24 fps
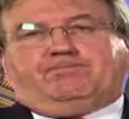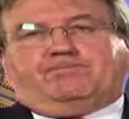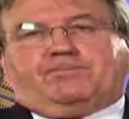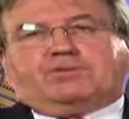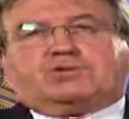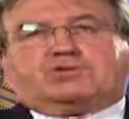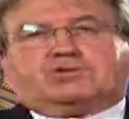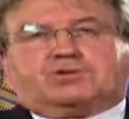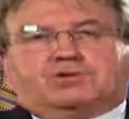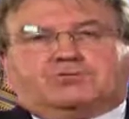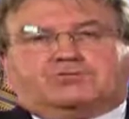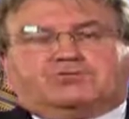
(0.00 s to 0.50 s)

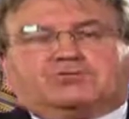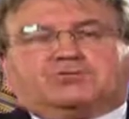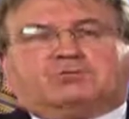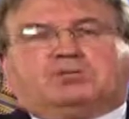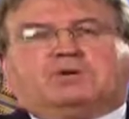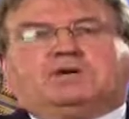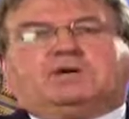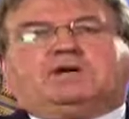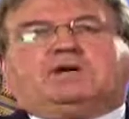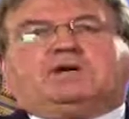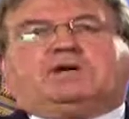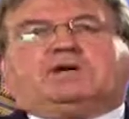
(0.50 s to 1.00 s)

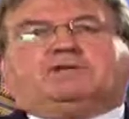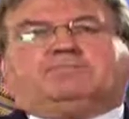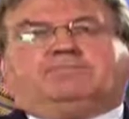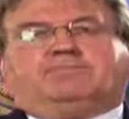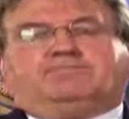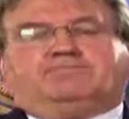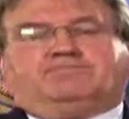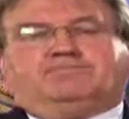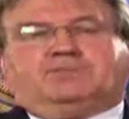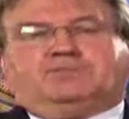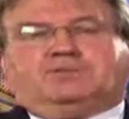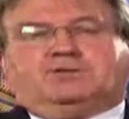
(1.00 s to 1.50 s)
software
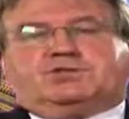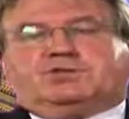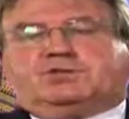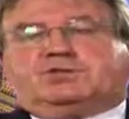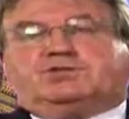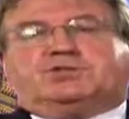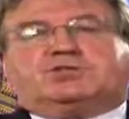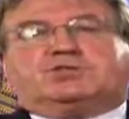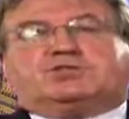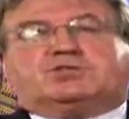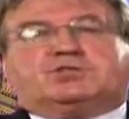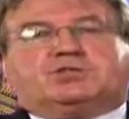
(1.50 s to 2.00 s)

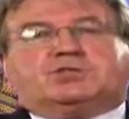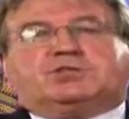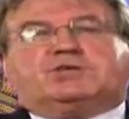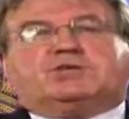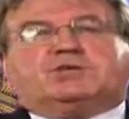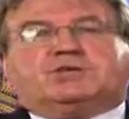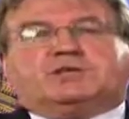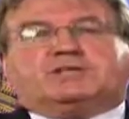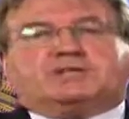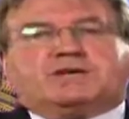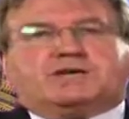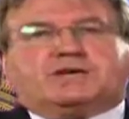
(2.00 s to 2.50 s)
such as
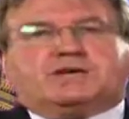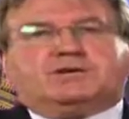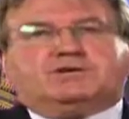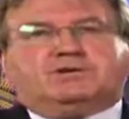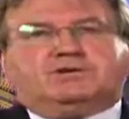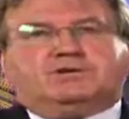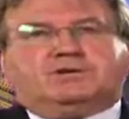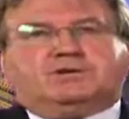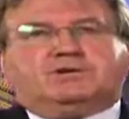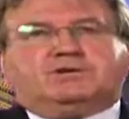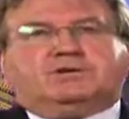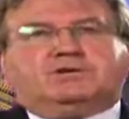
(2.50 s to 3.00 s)

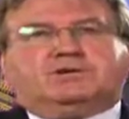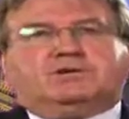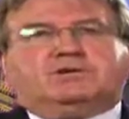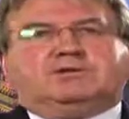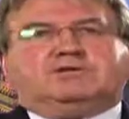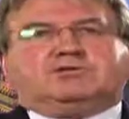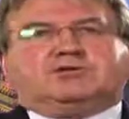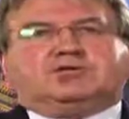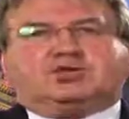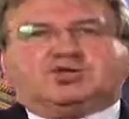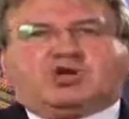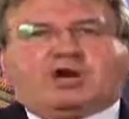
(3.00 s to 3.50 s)
Turnitin
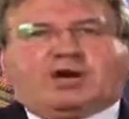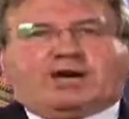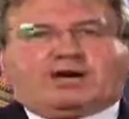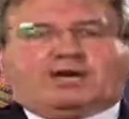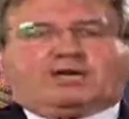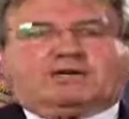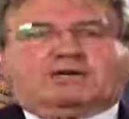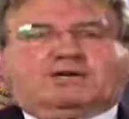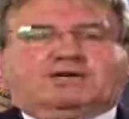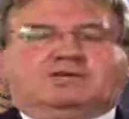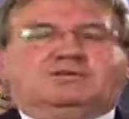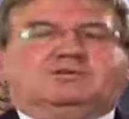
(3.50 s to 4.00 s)
to
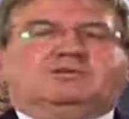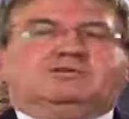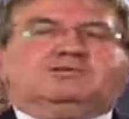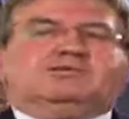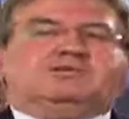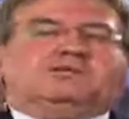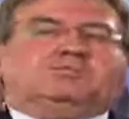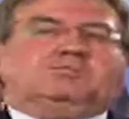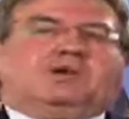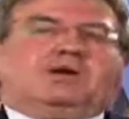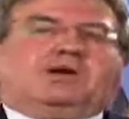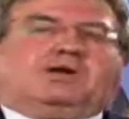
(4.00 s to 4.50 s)
check
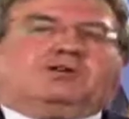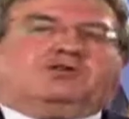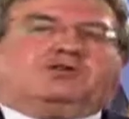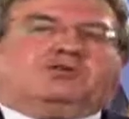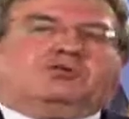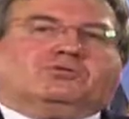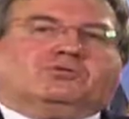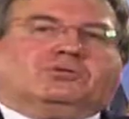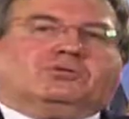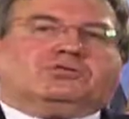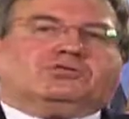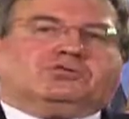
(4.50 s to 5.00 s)
the
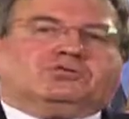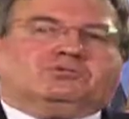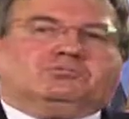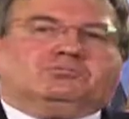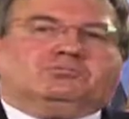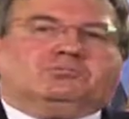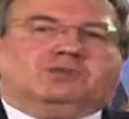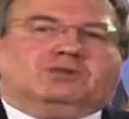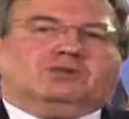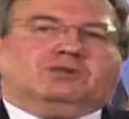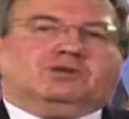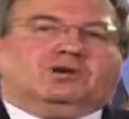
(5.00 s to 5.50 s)

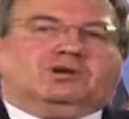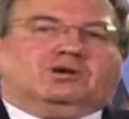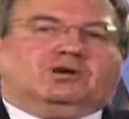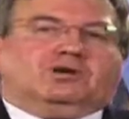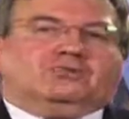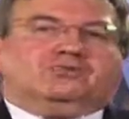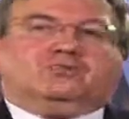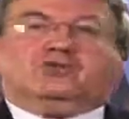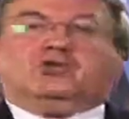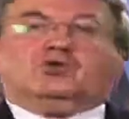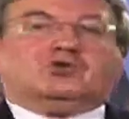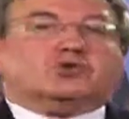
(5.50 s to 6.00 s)
plagiarism
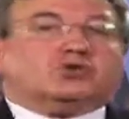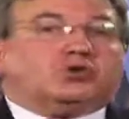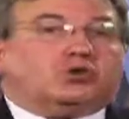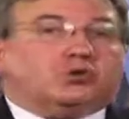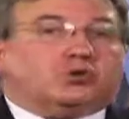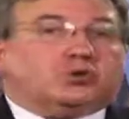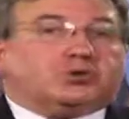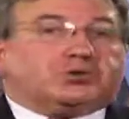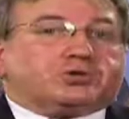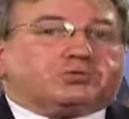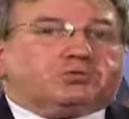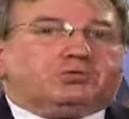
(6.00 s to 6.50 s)
of your
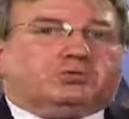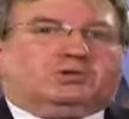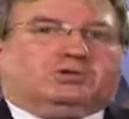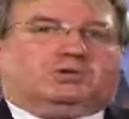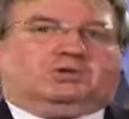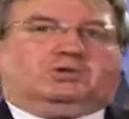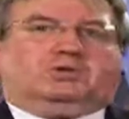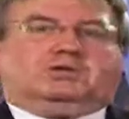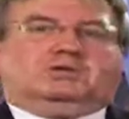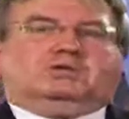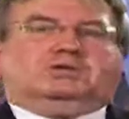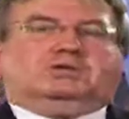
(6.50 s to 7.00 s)

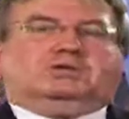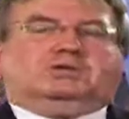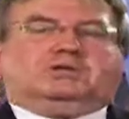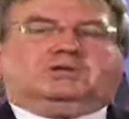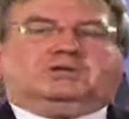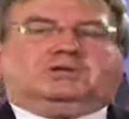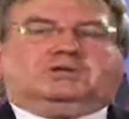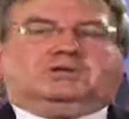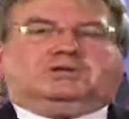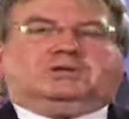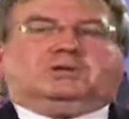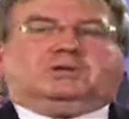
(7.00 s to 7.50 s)
coursework
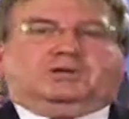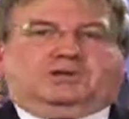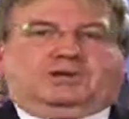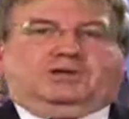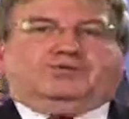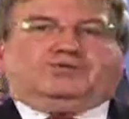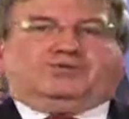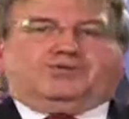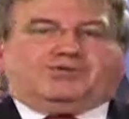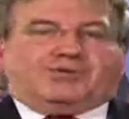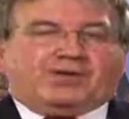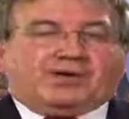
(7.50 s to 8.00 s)
and
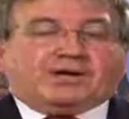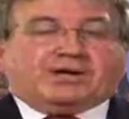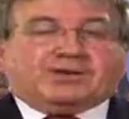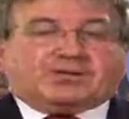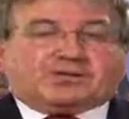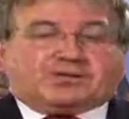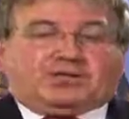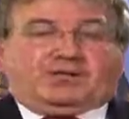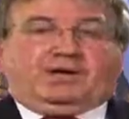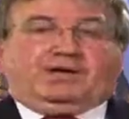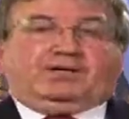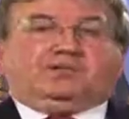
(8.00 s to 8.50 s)

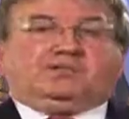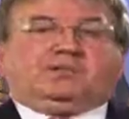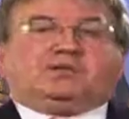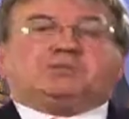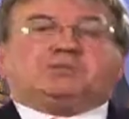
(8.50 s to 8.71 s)
things like